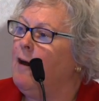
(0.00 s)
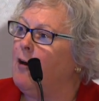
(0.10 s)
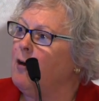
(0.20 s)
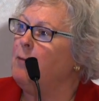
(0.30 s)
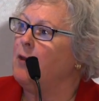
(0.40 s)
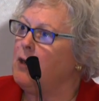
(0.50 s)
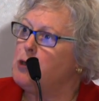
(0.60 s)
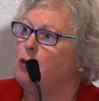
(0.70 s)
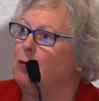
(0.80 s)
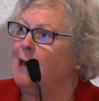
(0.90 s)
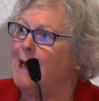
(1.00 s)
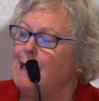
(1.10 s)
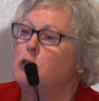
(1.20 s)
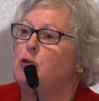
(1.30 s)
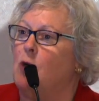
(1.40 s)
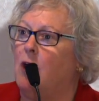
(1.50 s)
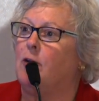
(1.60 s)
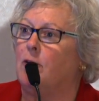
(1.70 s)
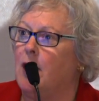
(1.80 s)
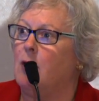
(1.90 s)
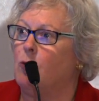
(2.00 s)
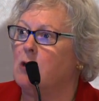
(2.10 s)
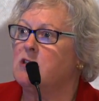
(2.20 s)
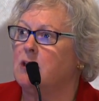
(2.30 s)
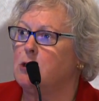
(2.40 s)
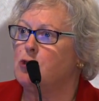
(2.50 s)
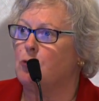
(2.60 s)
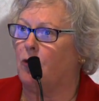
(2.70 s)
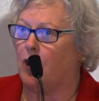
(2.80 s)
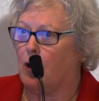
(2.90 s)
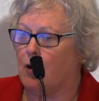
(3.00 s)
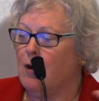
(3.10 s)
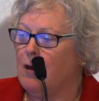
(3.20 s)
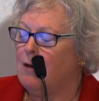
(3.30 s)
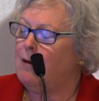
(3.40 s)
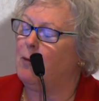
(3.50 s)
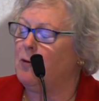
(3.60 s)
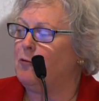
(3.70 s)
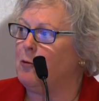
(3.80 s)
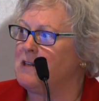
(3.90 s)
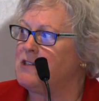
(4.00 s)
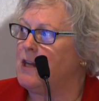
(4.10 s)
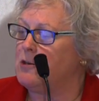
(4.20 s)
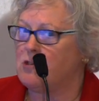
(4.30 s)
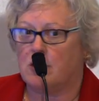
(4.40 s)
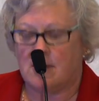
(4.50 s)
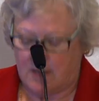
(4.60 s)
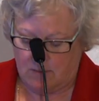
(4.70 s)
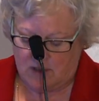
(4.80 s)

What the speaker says: our ability to relate to other networks and ensure that our performance standards are the same.